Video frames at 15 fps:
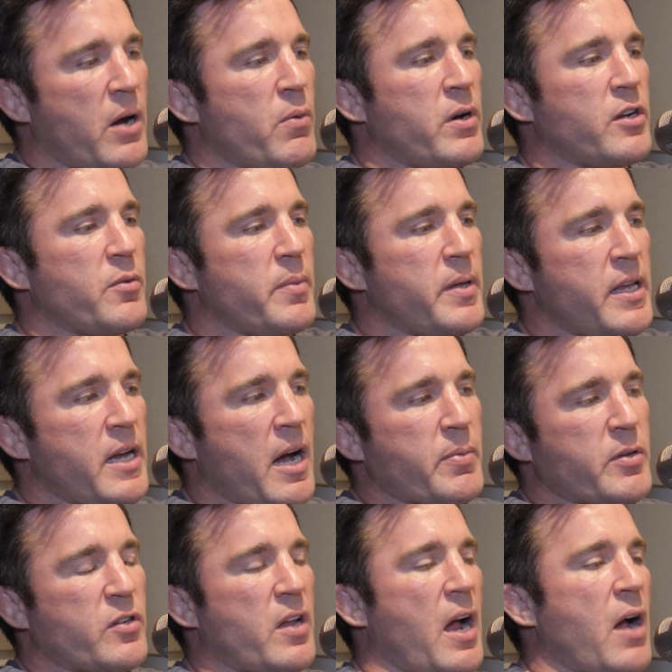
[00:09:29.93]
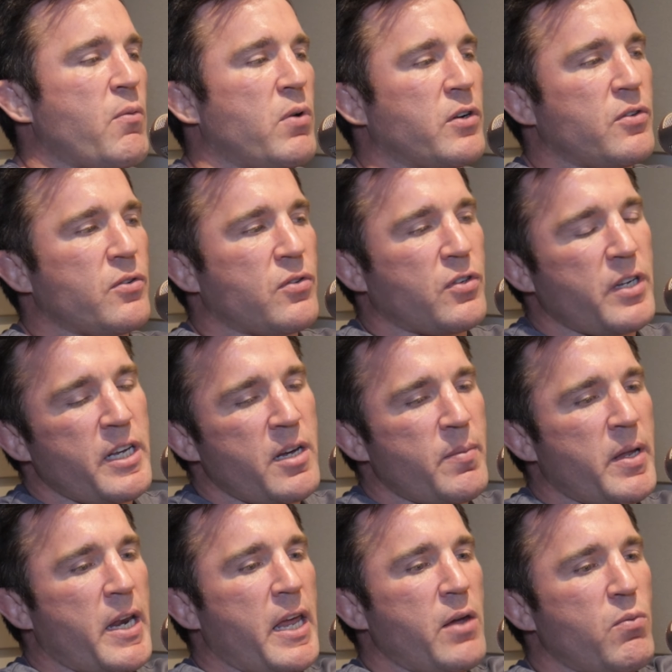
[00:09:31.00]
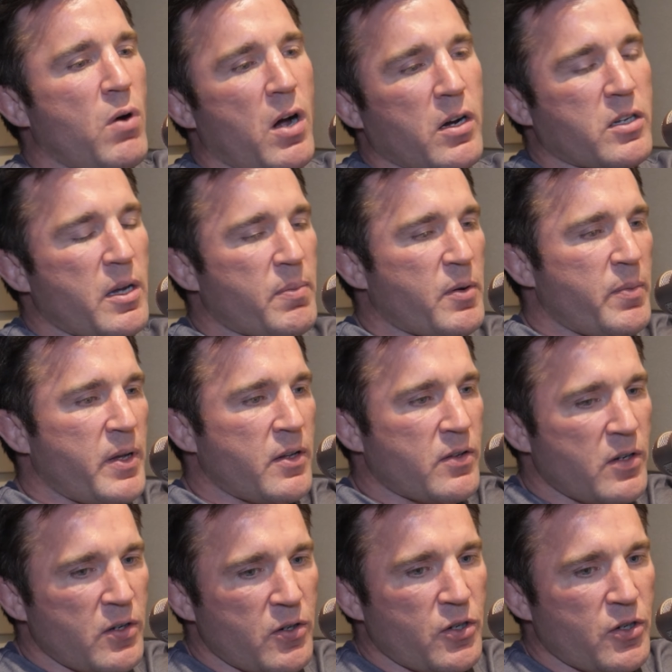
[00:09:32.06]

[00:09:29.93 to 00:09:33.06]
I want it to be the opposite. I want to see him and he walks up to me and says,